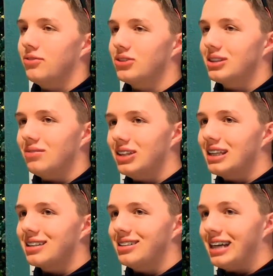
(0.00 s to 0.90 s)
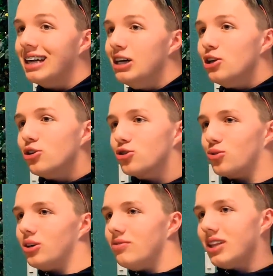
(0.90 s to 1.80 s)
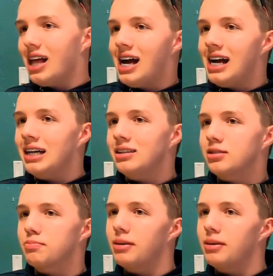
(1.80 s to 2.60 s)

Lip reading: if it's something that's like sort of aligns,